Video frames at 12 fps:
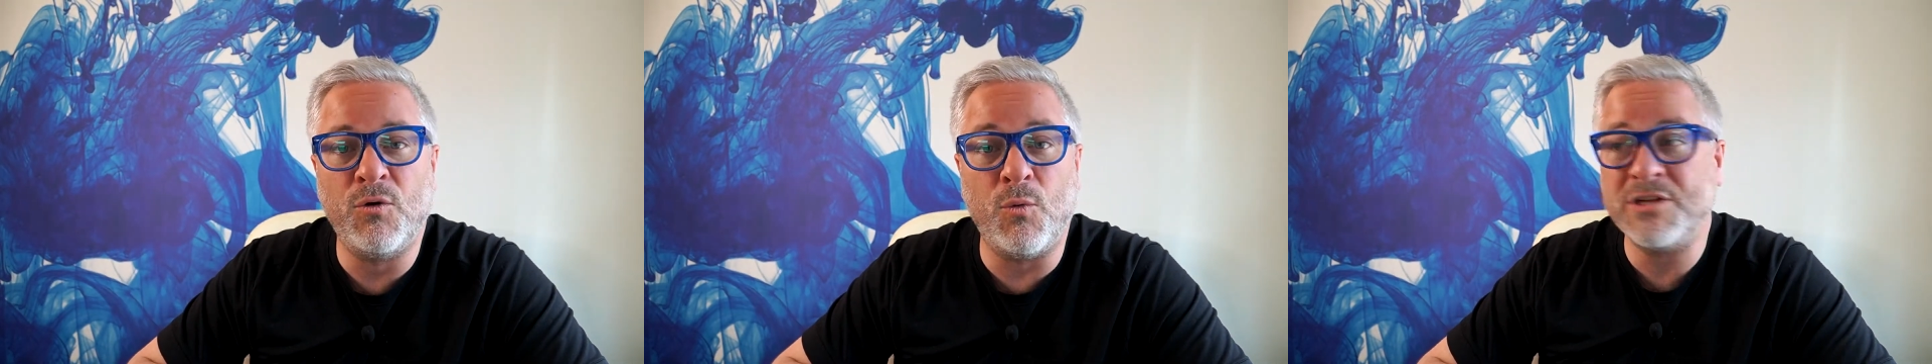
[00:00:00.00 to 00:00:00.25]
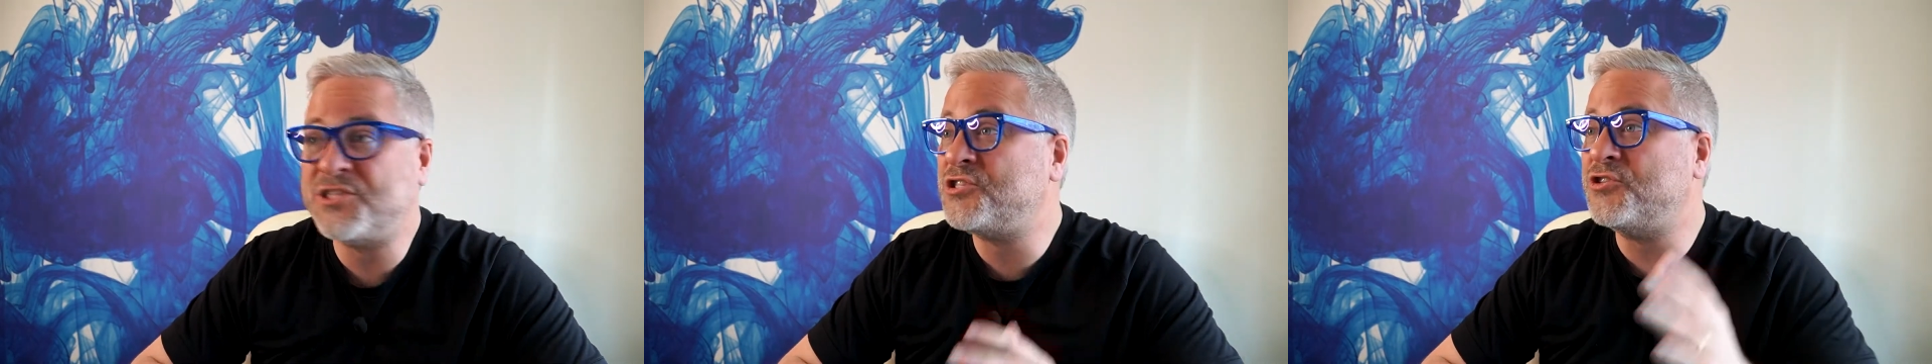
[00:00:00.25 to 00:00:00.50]

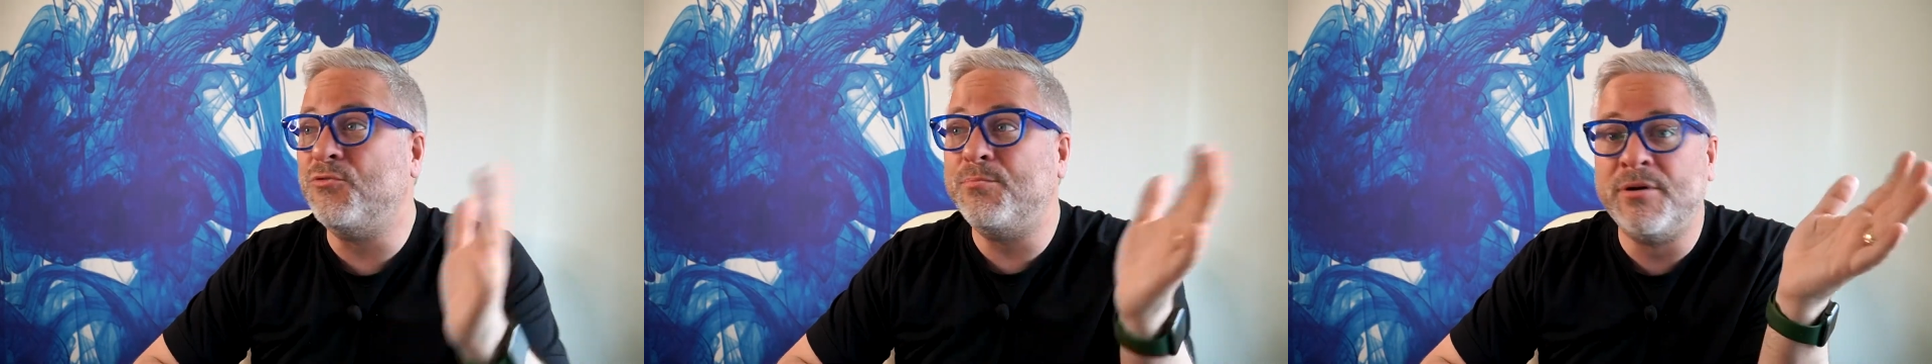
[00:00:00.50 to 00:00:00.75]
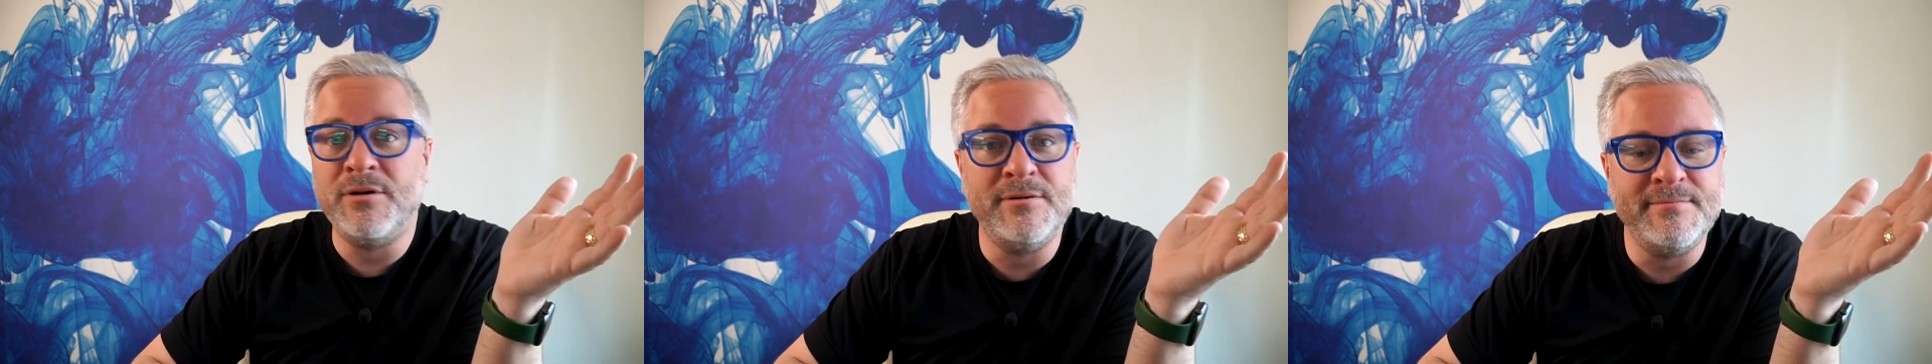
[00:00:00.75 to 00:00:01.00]
what
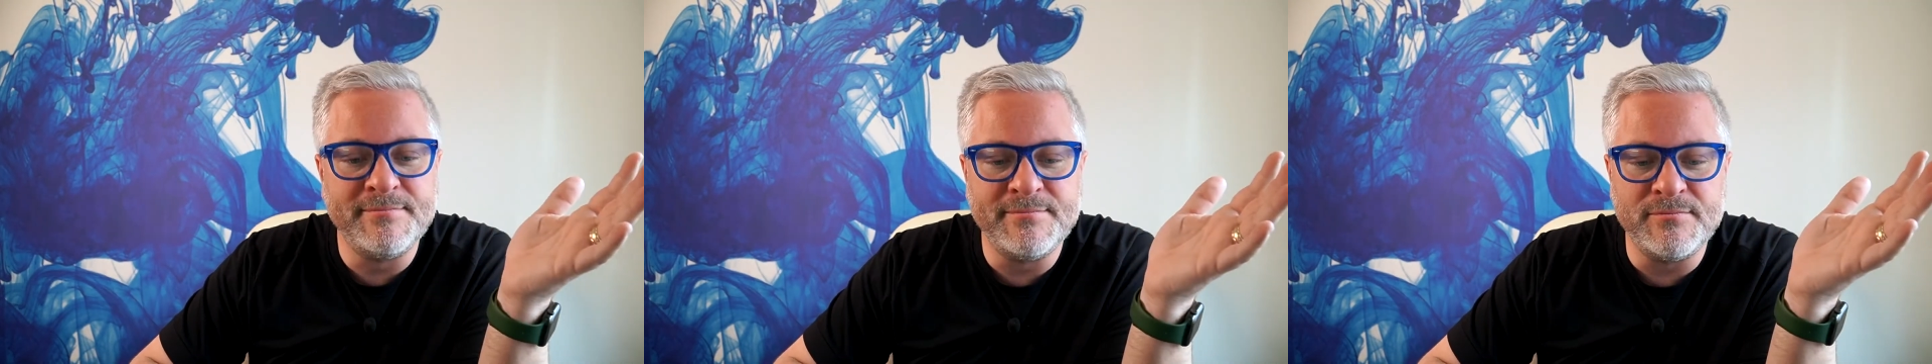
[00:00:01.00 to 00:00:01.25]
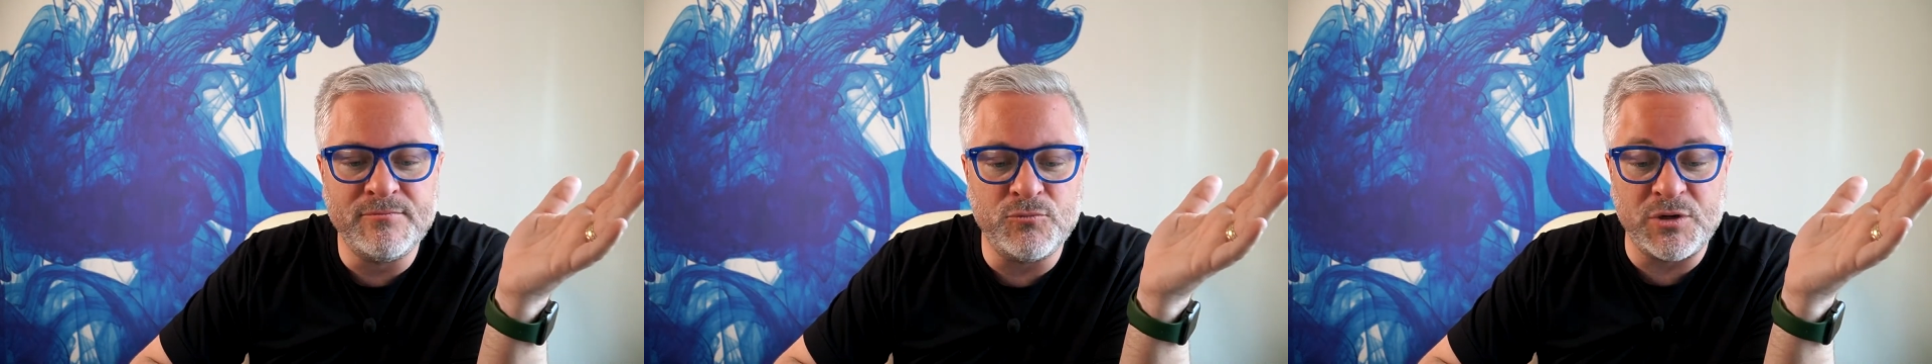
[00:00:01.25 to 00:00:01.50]
soup,
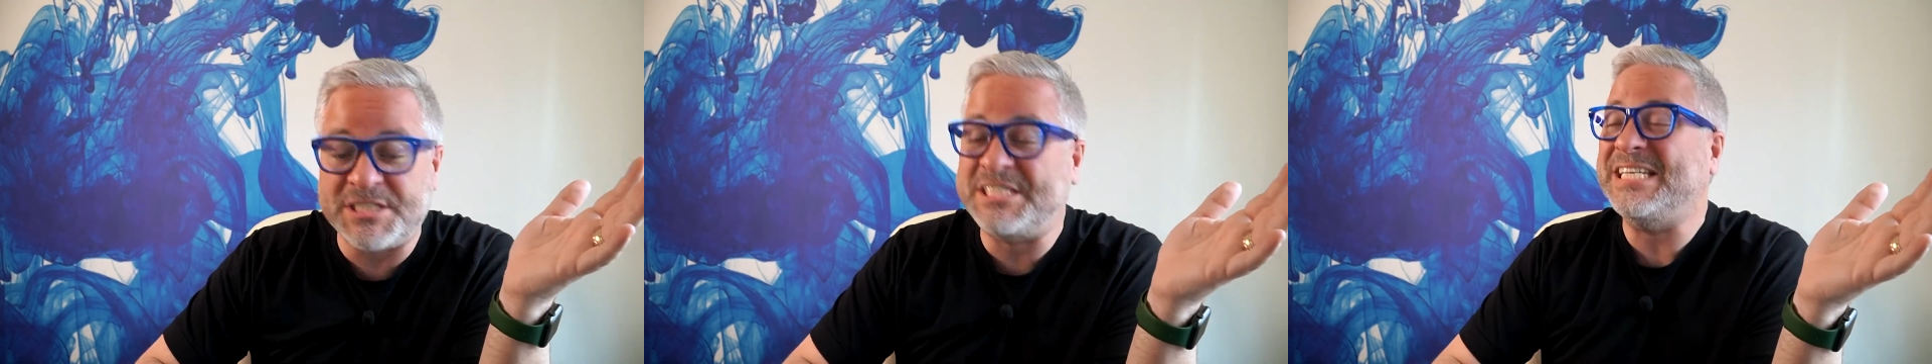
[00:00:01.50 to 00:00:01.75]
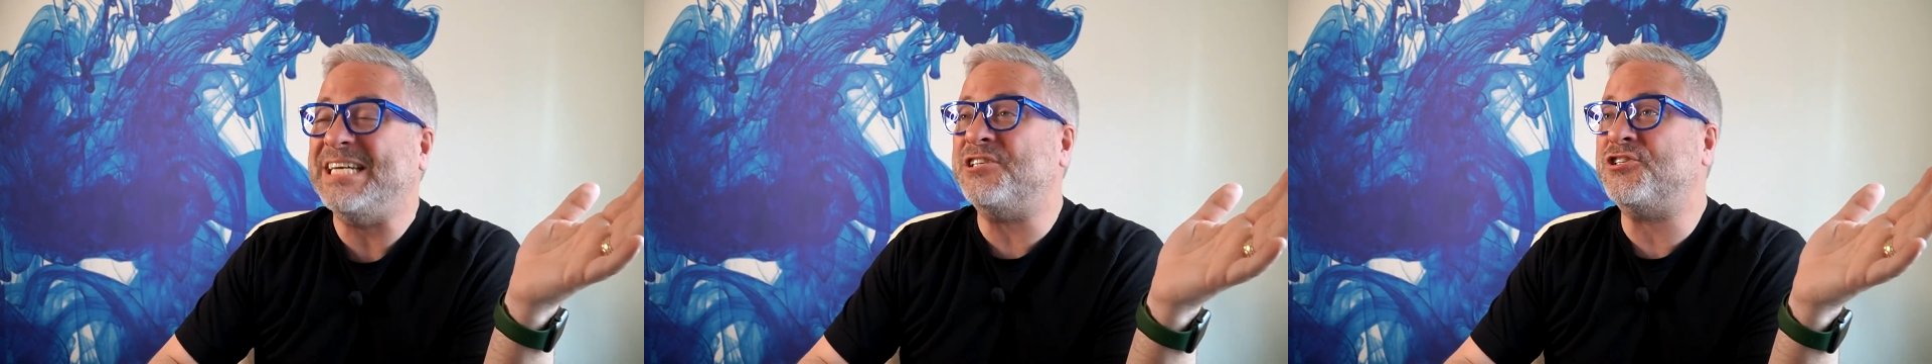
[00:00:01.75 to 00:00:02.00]
what
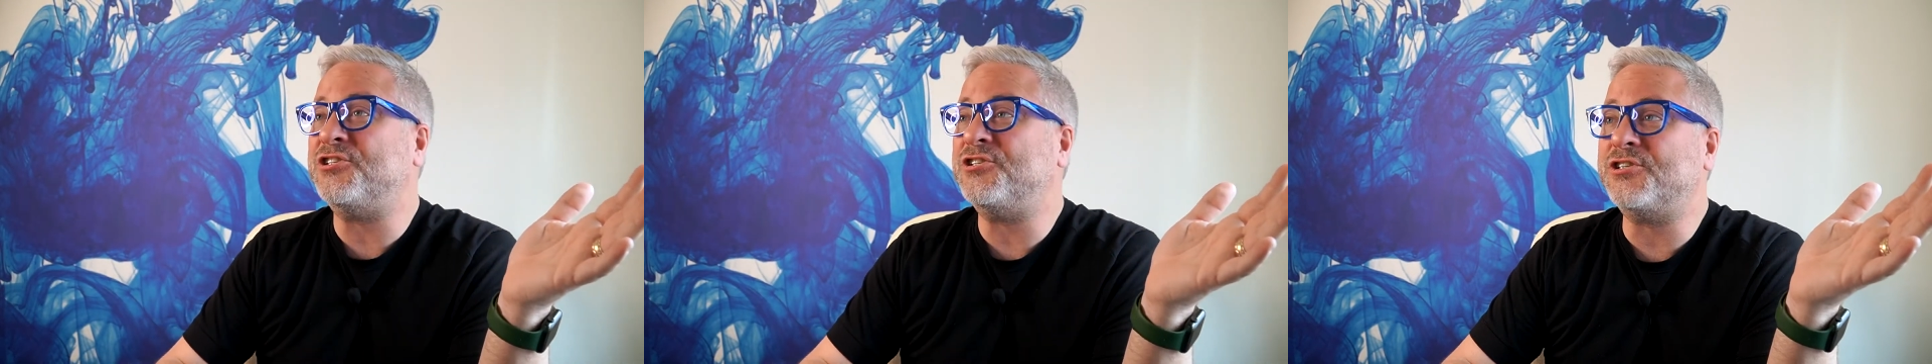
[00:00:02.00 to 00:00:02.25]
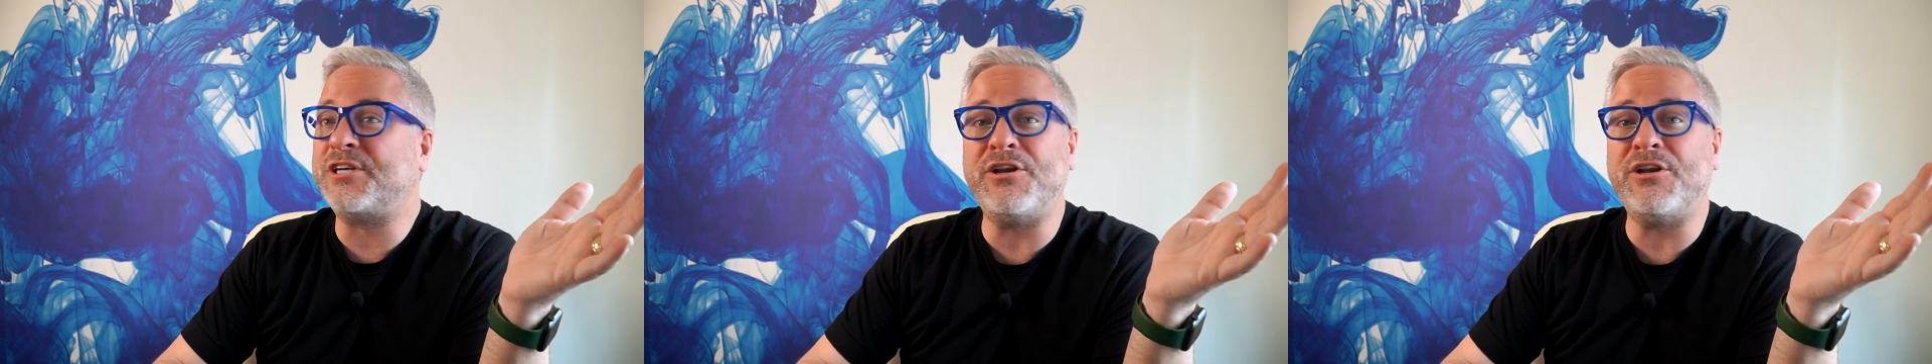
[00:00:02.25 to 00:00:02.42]
dish